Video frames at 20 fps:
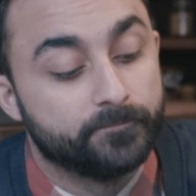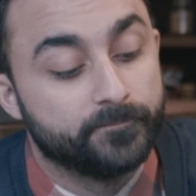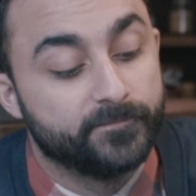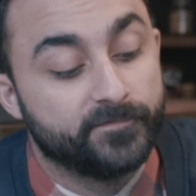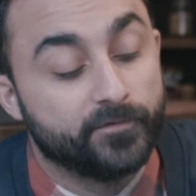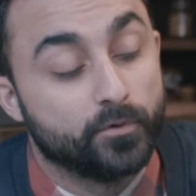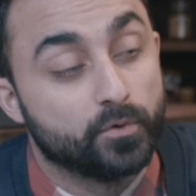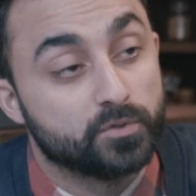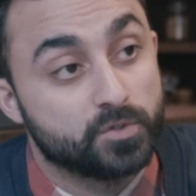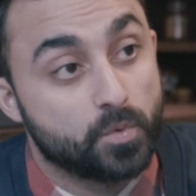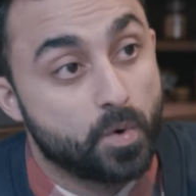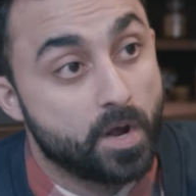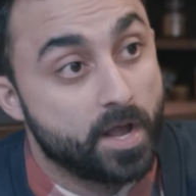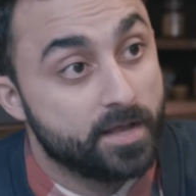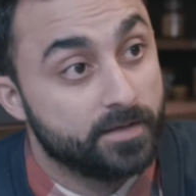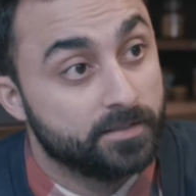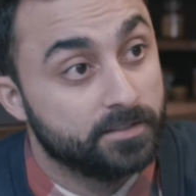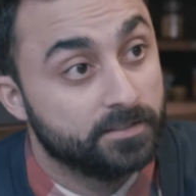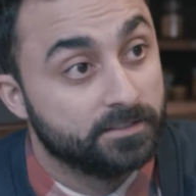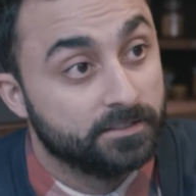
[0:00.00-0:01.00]

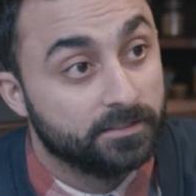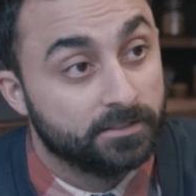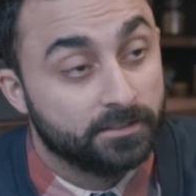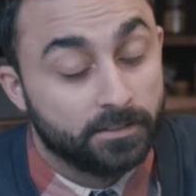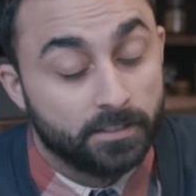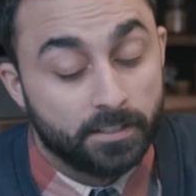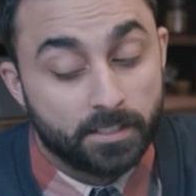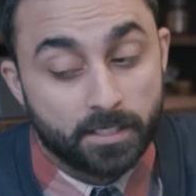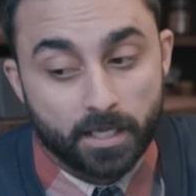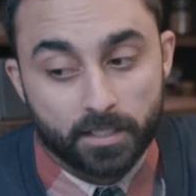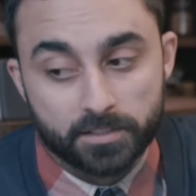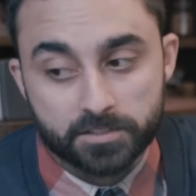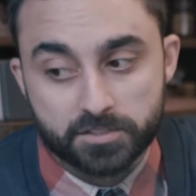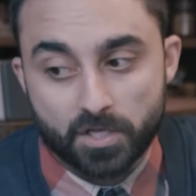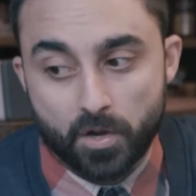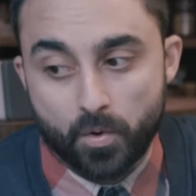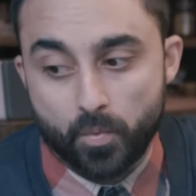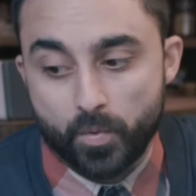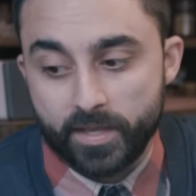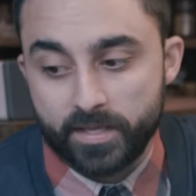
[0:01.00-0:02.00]
Foursquare, and
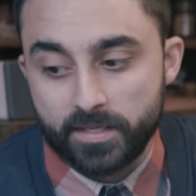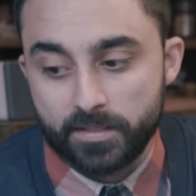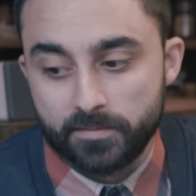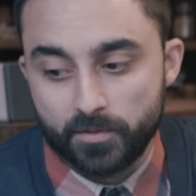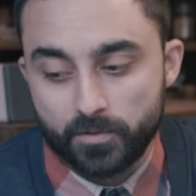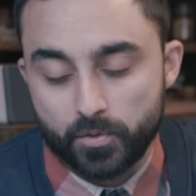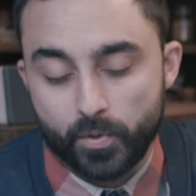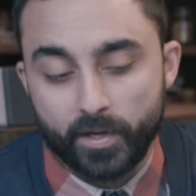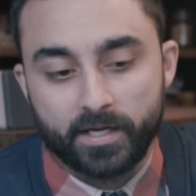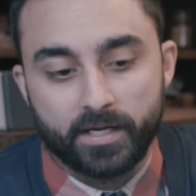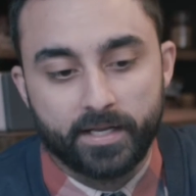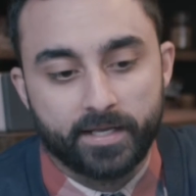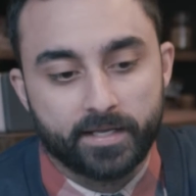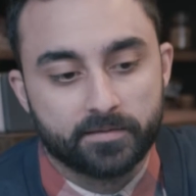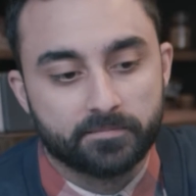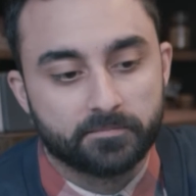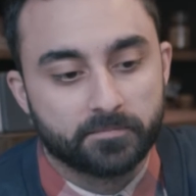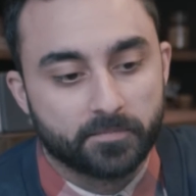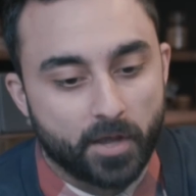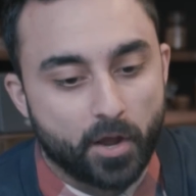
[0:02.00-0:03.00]
so we quickly,
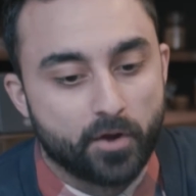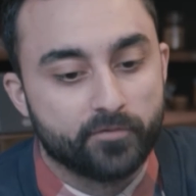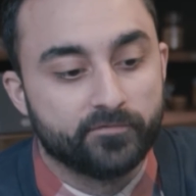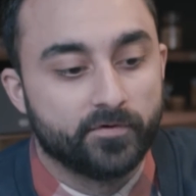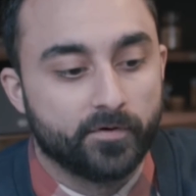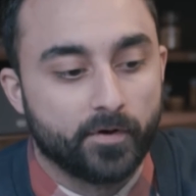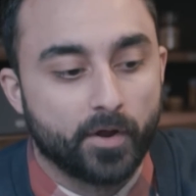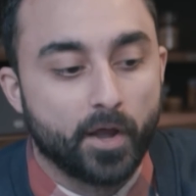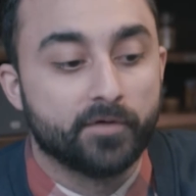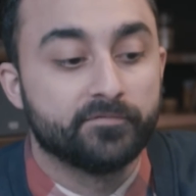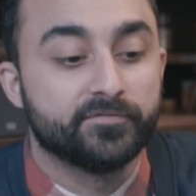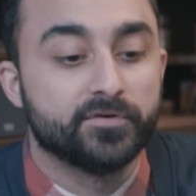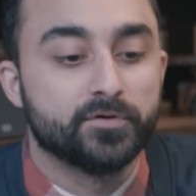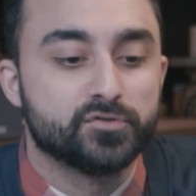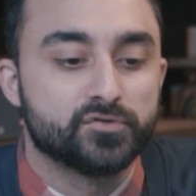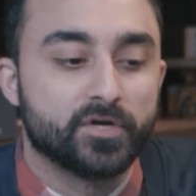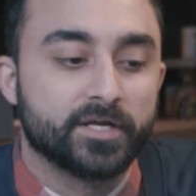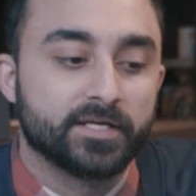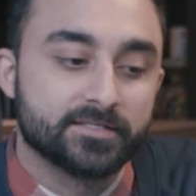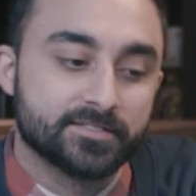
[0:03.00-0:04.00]
in over a few
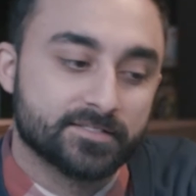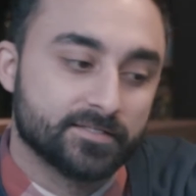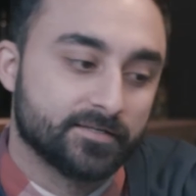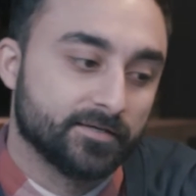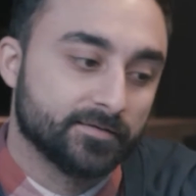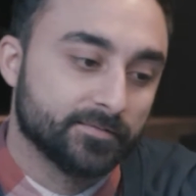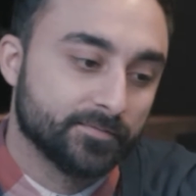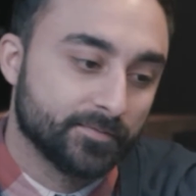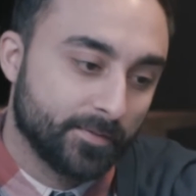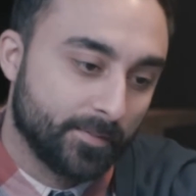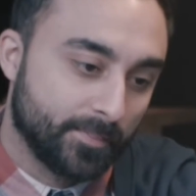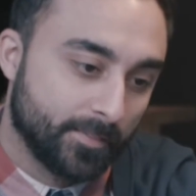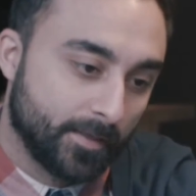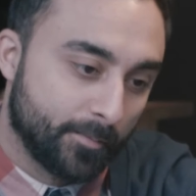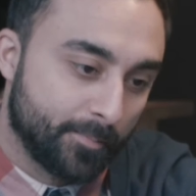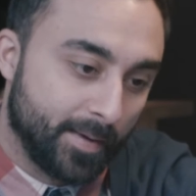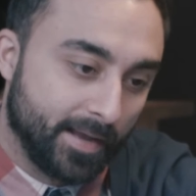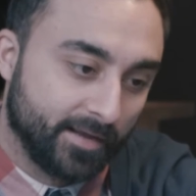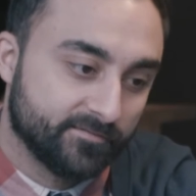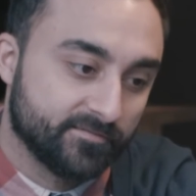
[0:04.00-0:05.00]
drinks and a
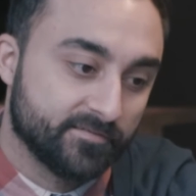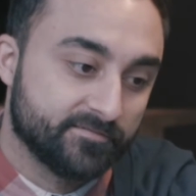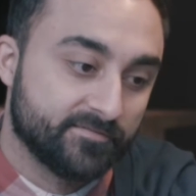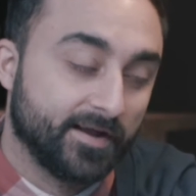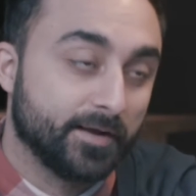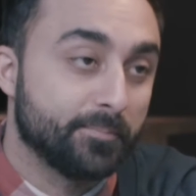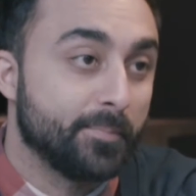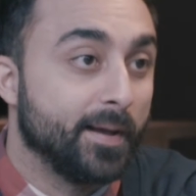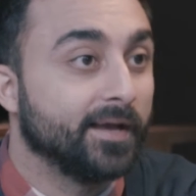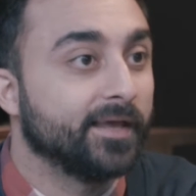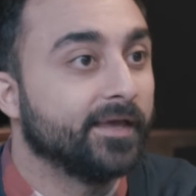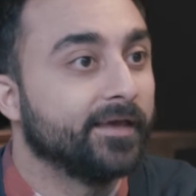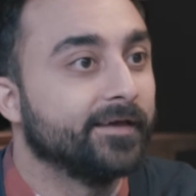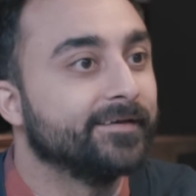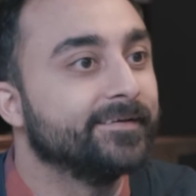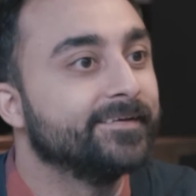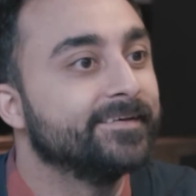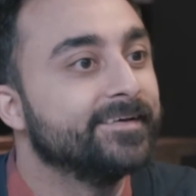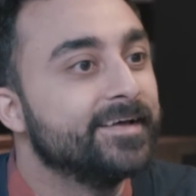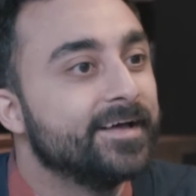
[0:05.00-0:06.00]
back of a fag packet,
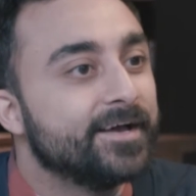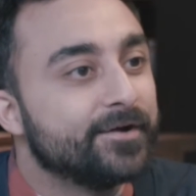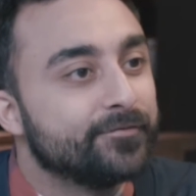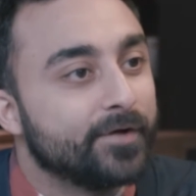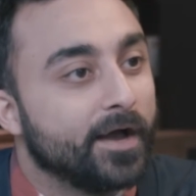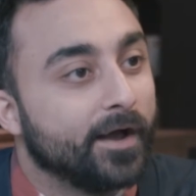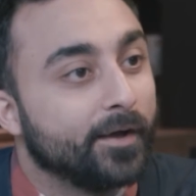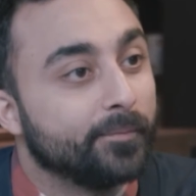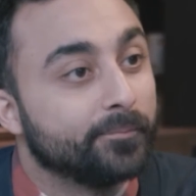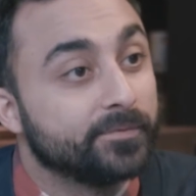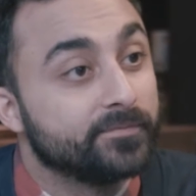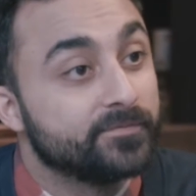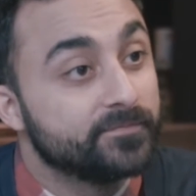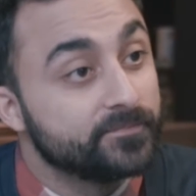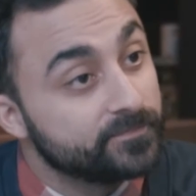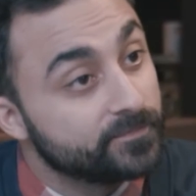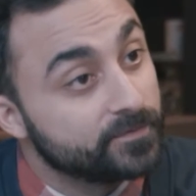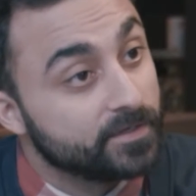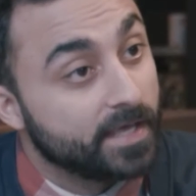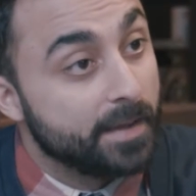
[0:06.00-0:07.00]

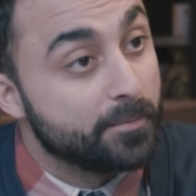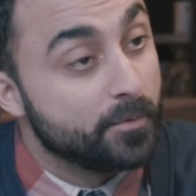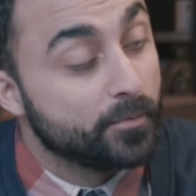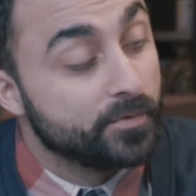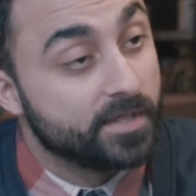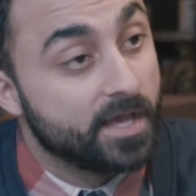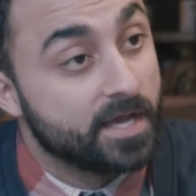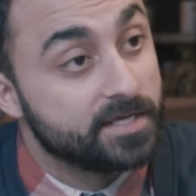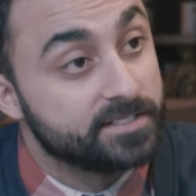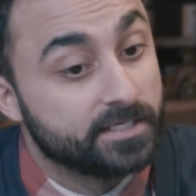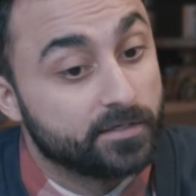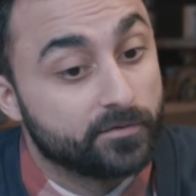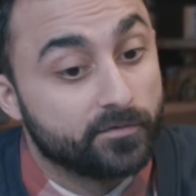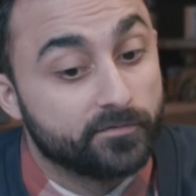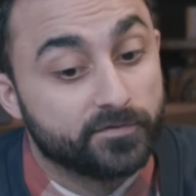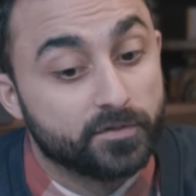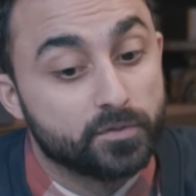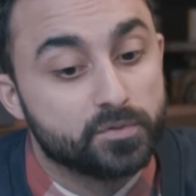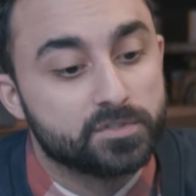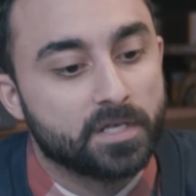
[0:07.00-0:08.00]
came up with the idea of
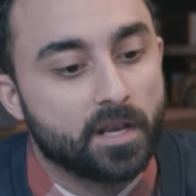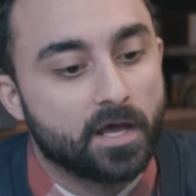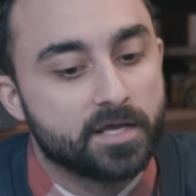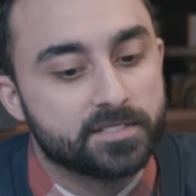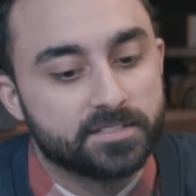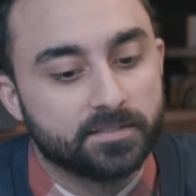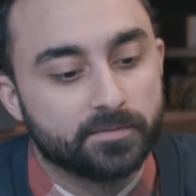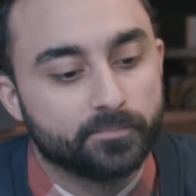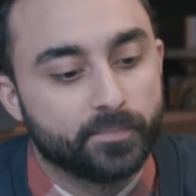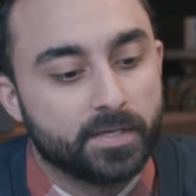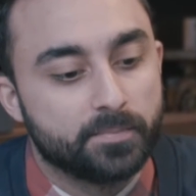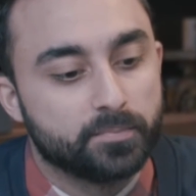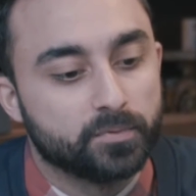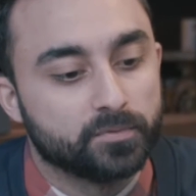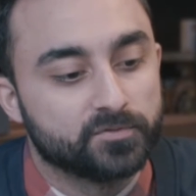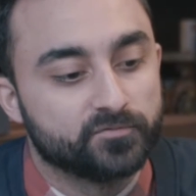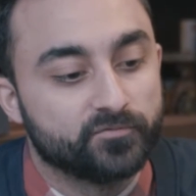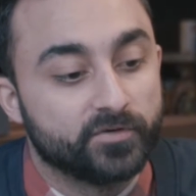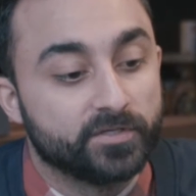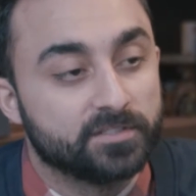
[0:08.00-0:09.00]
utilising
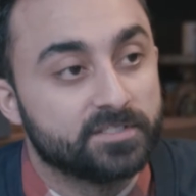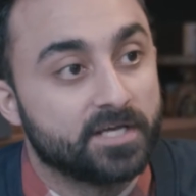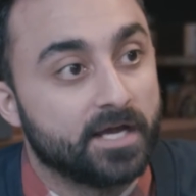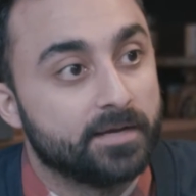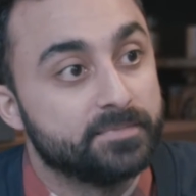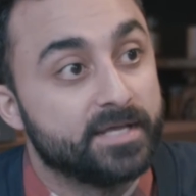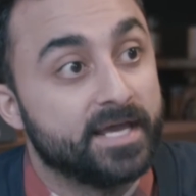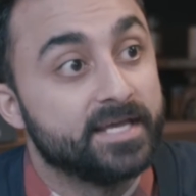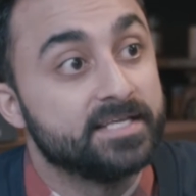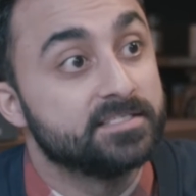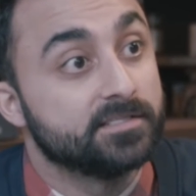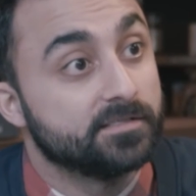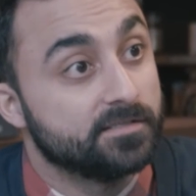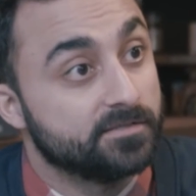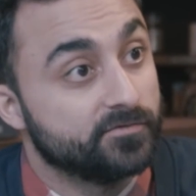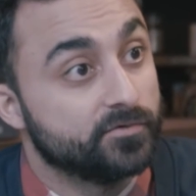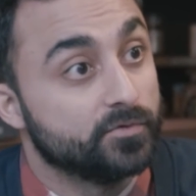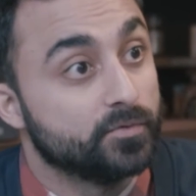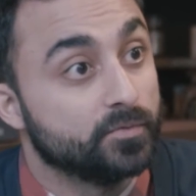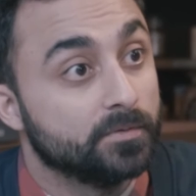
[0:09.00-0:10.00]
people's real-time data
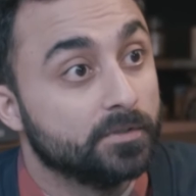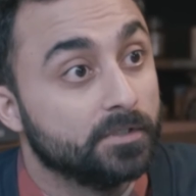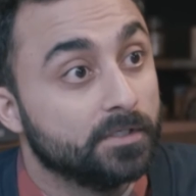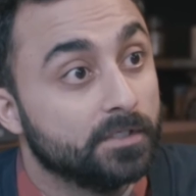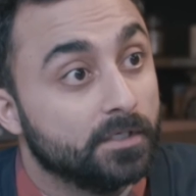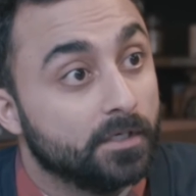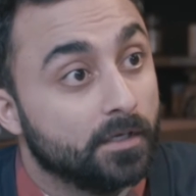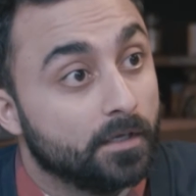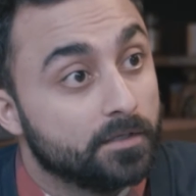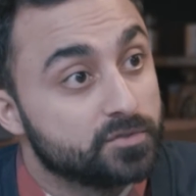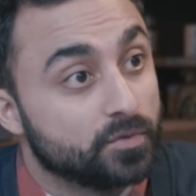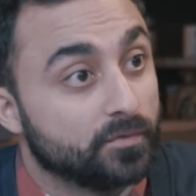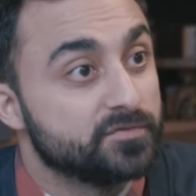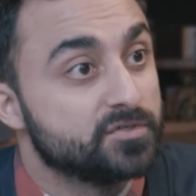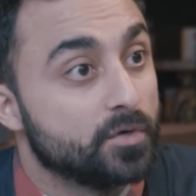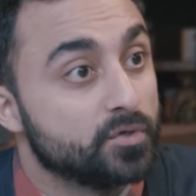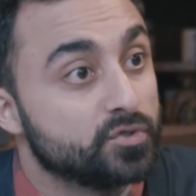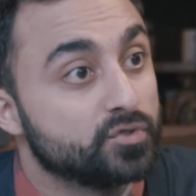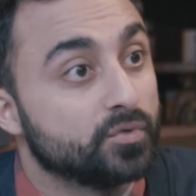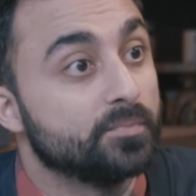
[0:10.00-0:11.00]
through sort of
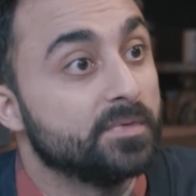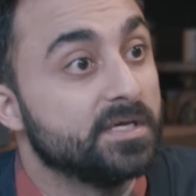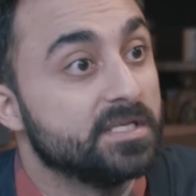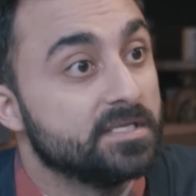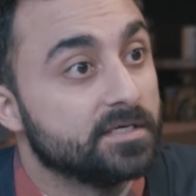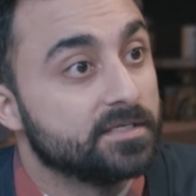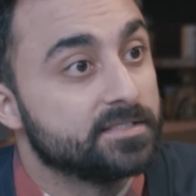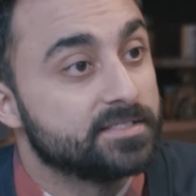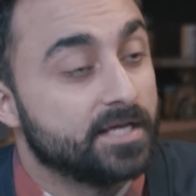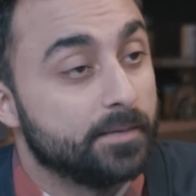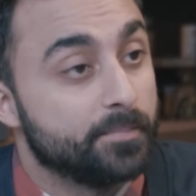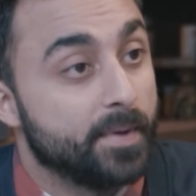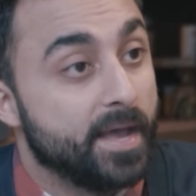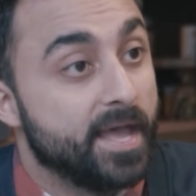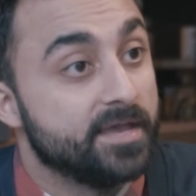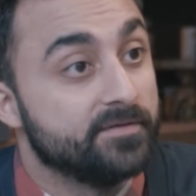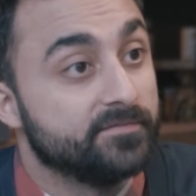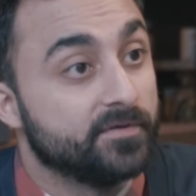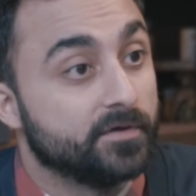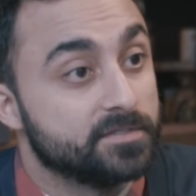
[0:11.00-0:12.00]
social media type
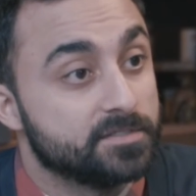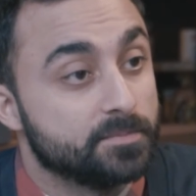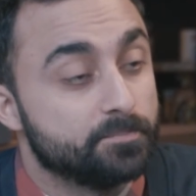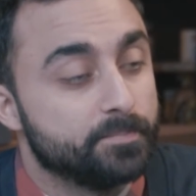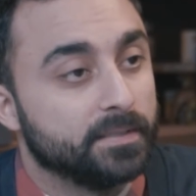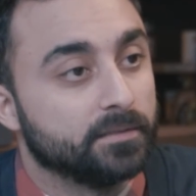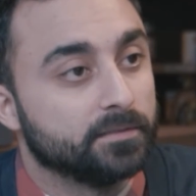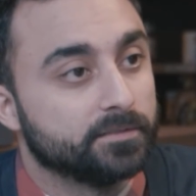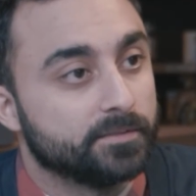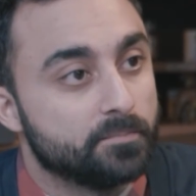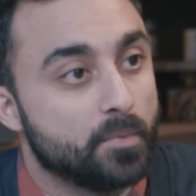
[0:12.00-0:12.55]
behaviour to build a